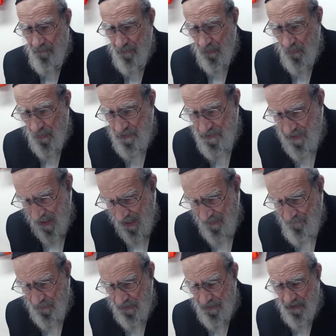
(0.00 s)
Because
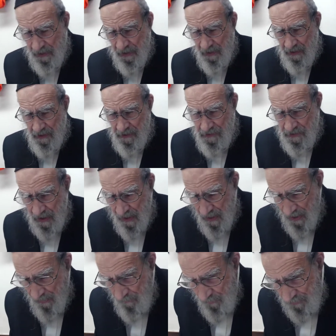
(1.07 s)
davening is
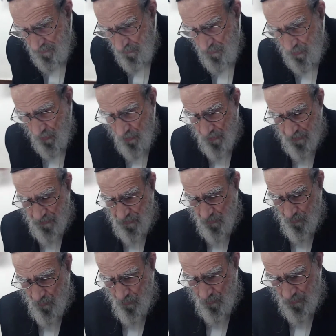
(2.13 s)
when you turn
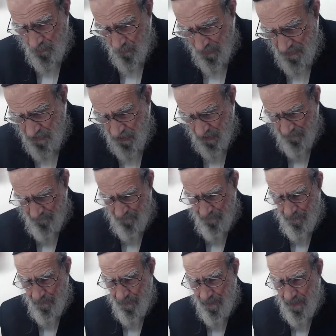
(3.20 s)
to, to Hashem
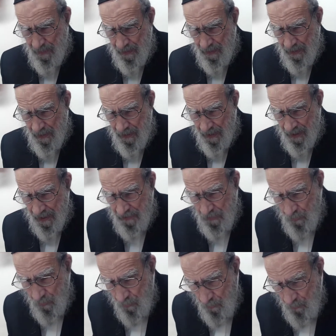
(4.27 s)
and
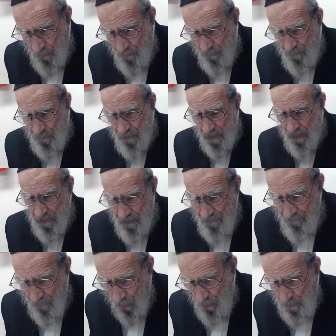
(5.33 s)
you
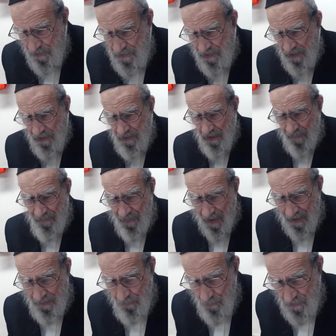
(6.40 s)
you're focusing on
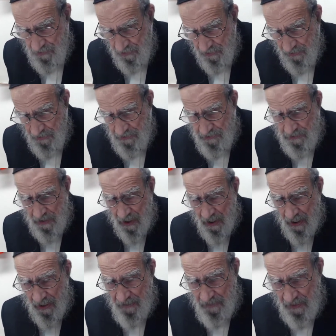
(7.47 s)
that which is
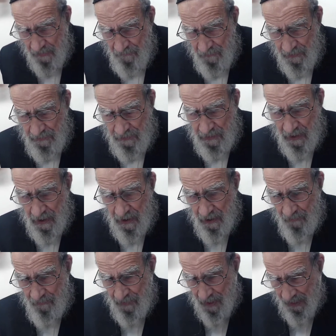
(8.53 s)
a different
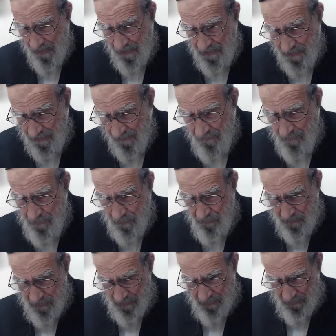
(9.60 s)
reality, different
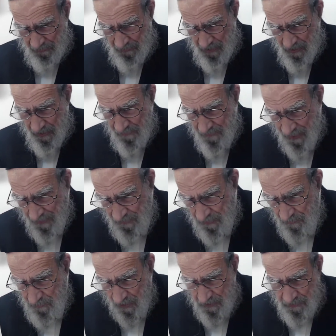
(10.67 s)
beginning, not
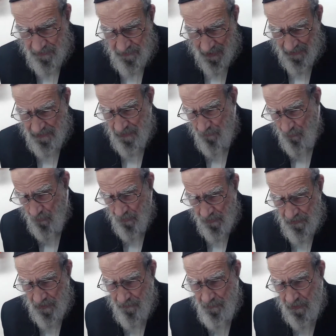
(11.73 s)
a, not a
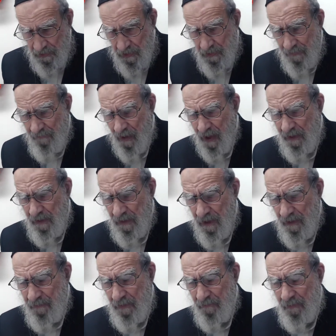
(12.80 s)
worldly but a divine
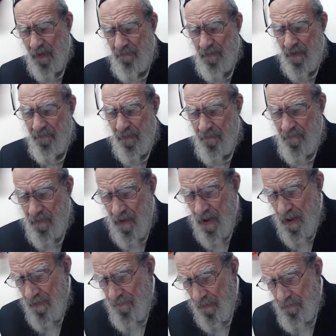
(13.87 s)
from from
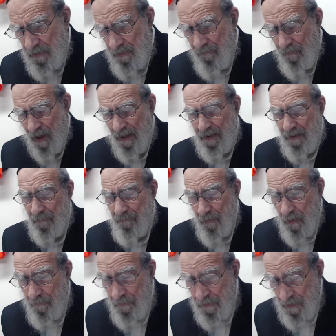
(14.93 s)
from a divine
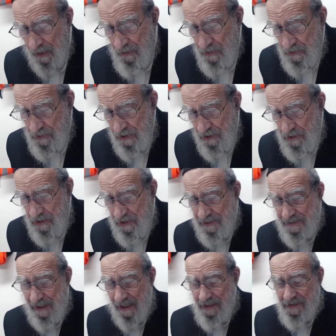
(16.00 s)
purpose and
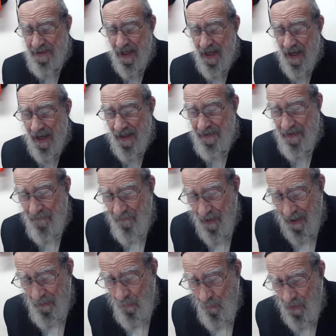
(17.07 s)
sense and
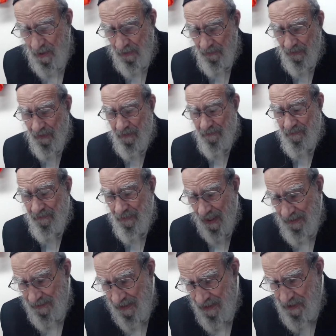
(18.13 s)
divine will,
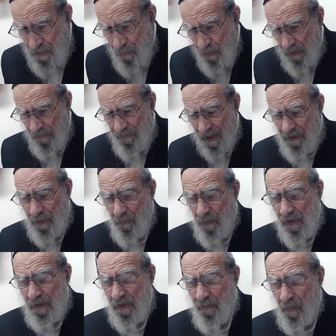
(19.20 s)
not his will, not the
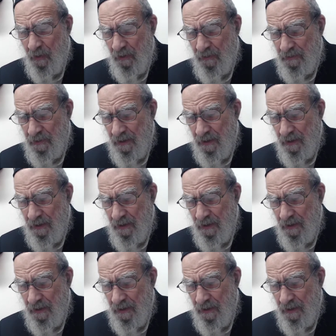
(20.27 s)
will of the world.